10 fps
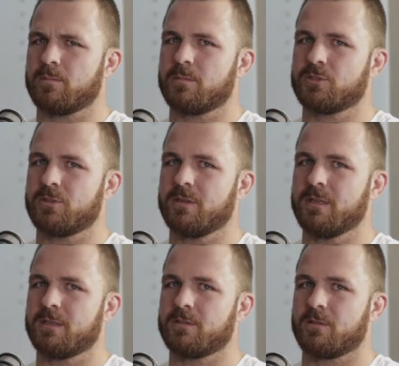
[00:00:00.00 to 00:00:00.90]
Majority
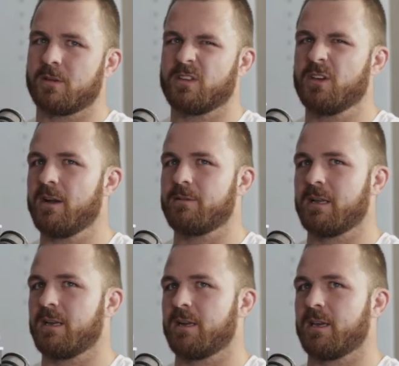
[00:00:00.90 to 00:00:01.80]
of the time, like, you only
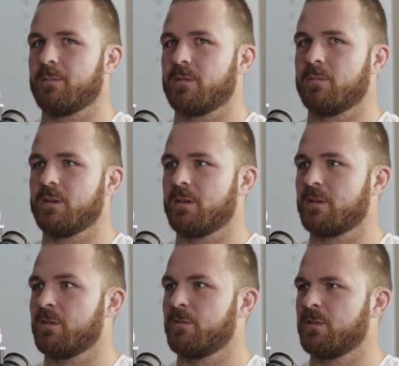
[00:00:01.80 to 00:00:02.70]
really get a captain when you
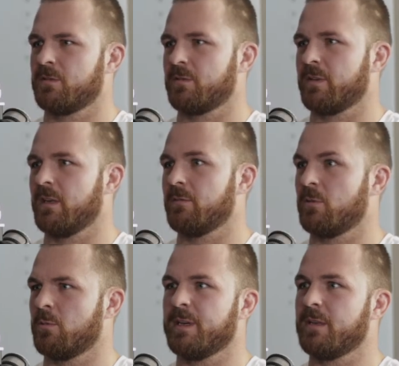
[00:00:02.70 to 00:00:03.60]
get to first 15
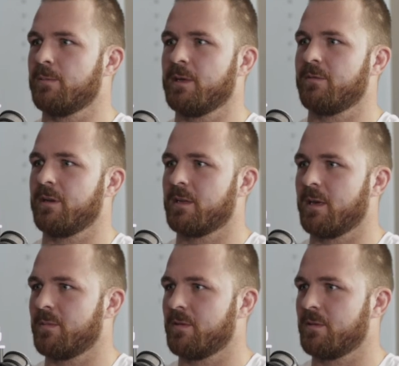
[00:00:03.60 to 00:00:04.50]
level. Or we did. We never had
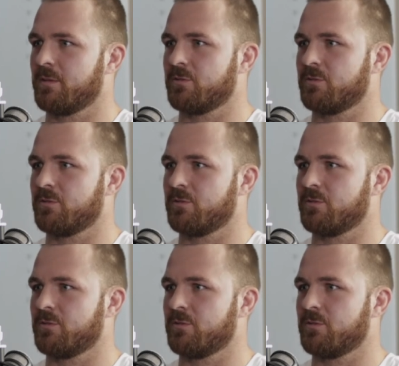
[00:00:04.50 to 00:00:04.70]
captains at